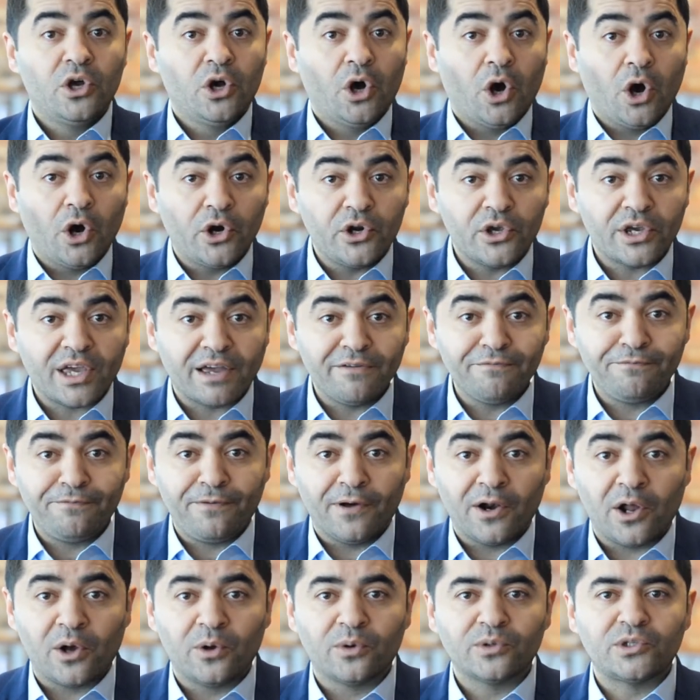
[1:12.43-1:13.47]
Or you can
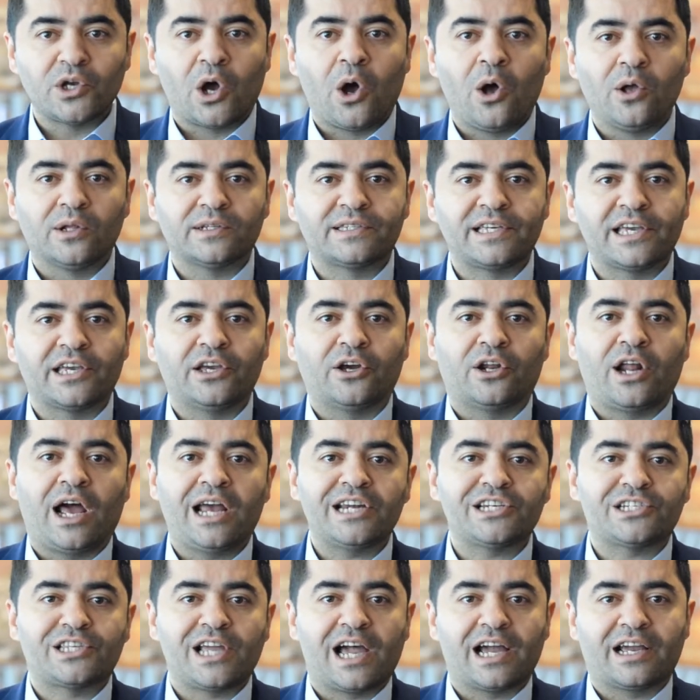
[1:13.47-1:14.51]
follow the whole thing on
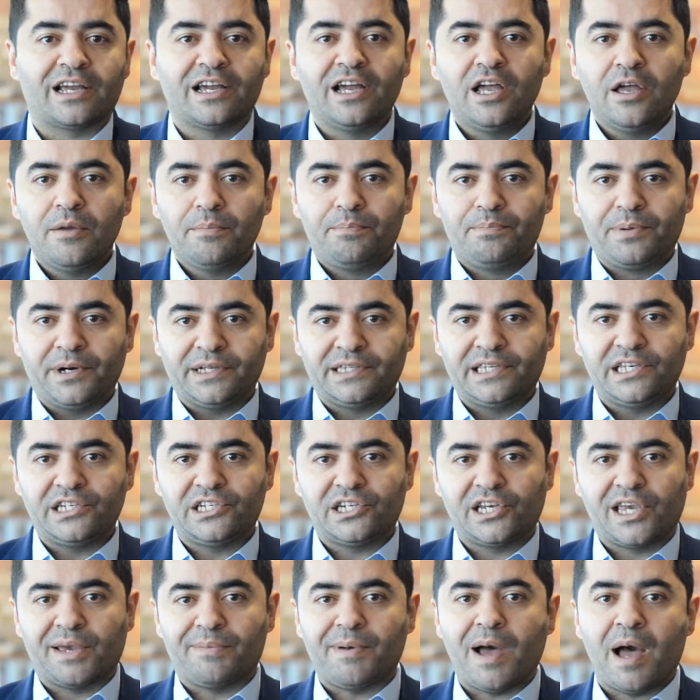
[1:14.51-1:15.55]
hashtag British
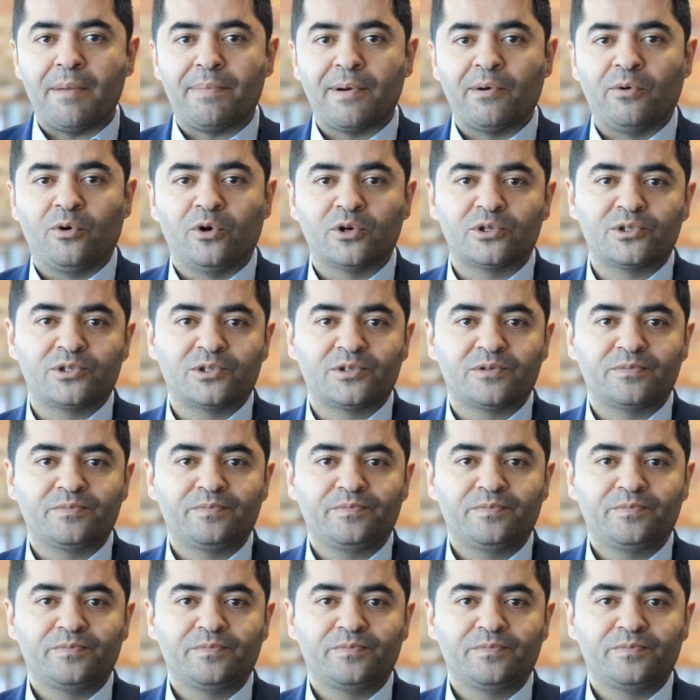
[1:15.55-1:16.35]
Kebab Awards.